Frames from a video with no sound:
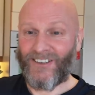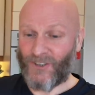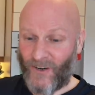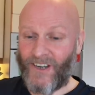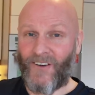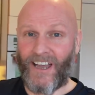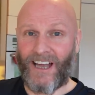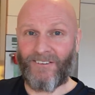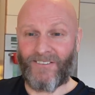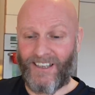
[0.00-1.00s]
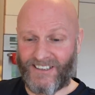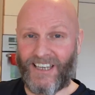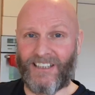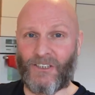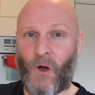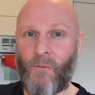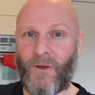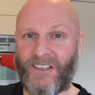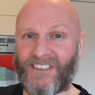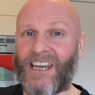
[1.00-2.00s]
So anyway, uh, let's get this
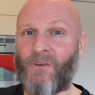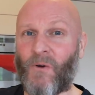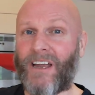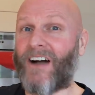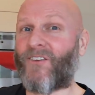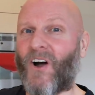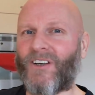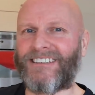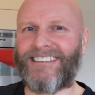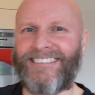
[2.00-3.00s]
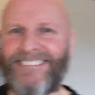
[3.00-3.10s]
open and see what we have got.